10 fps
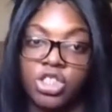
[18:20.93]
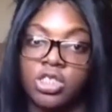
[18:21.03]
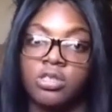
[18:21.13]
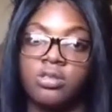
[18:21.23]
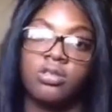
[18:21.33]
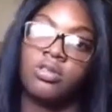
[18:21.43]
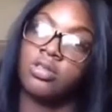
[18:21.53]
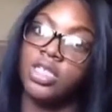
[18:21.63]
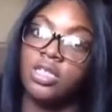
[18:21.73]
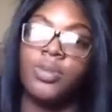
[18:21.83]

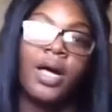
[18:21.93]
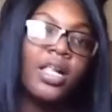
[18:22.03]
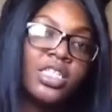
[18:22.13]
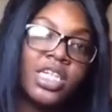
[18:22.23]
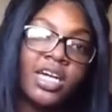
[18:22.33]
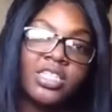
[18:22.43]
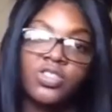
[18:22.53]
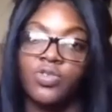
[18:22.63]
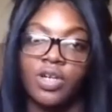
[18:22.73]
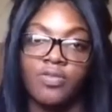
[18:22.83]
He apologized
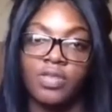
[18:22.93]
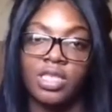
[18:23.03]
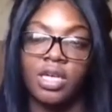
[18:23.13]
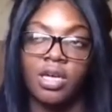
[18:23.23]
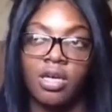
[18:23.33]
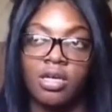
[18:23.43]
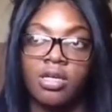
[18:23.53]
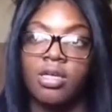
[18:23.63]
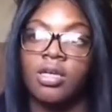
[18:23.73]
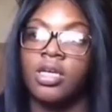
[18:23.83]
for everything
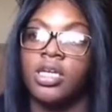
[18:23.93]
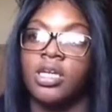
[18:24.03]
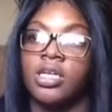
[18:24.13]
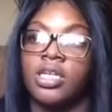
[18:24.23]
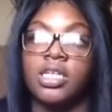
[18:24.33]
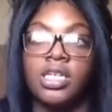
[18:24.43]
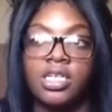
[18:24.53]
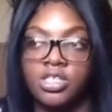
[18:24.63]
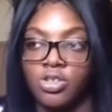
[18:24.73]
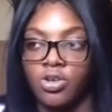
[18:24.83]
he
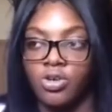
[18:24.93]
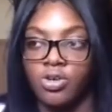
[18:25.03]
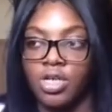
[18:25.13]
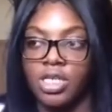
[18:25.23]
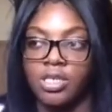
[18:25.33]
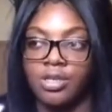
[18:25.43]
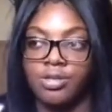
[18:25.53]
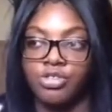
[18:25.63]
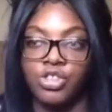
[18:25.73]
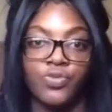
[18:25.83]
did to her, and
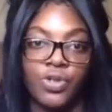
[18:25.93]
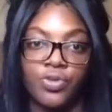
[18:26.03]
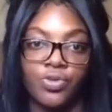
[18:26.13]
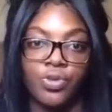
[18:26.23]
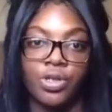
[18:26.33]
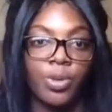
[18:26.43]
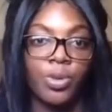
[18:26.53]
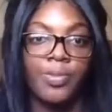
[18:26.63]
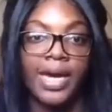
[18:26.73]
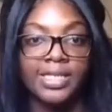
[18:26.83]
then she fell for it and
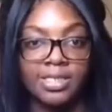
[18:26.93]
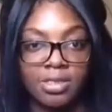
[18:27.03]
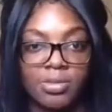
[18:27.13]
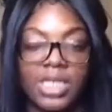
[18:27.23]
went back to him.